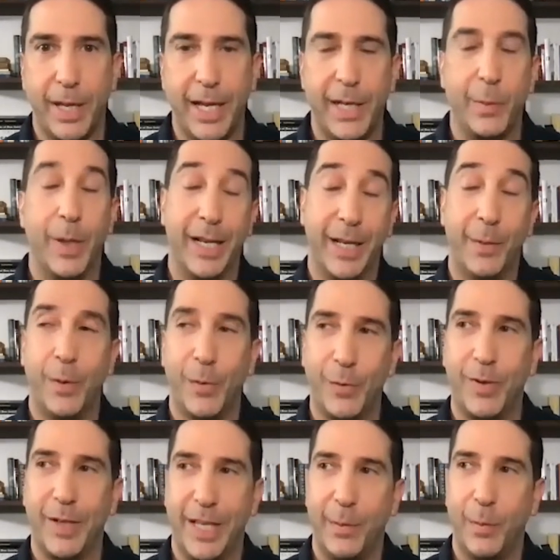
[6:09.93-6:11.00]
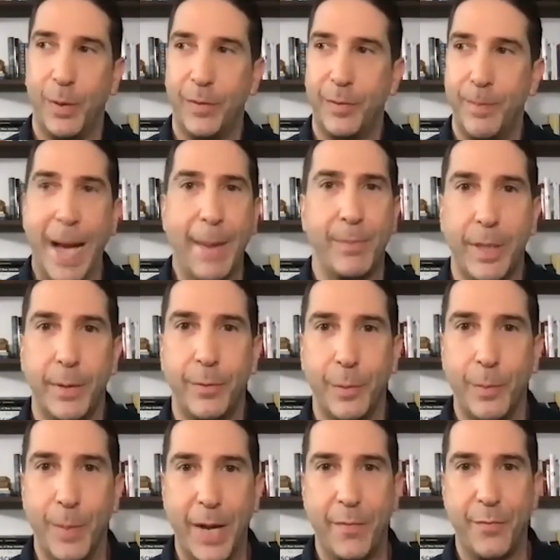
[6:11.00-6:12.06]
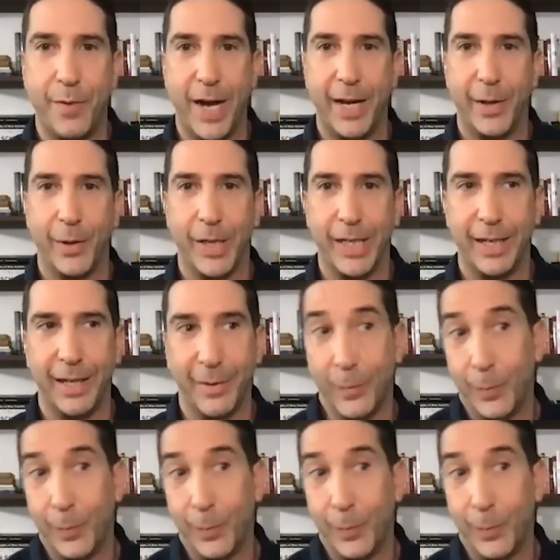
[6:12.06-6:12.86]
anyway it was it was baptism by fire i guess